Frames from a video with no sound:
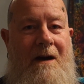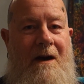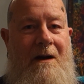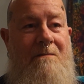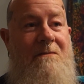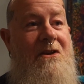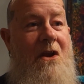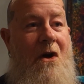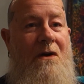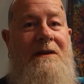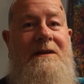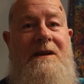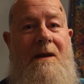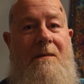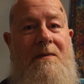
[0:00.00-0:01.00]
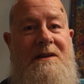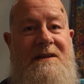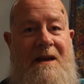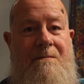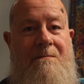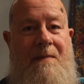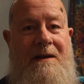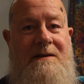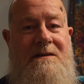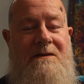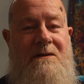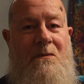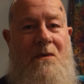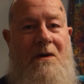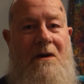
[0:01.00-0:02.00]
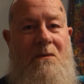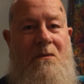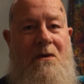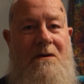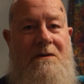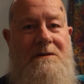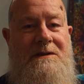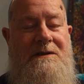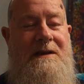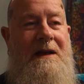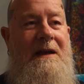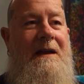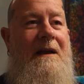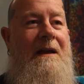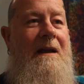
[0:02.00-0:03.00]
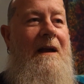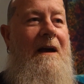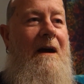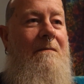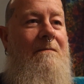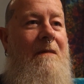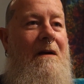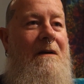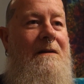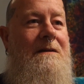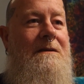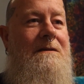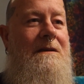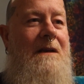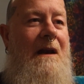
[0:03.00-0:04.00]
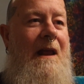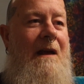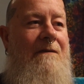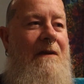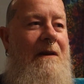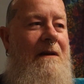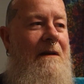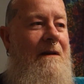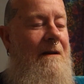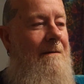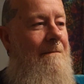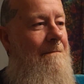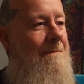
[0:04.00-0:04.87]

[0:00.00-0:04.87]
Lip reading: I'm 90% better than what I was. I'm still having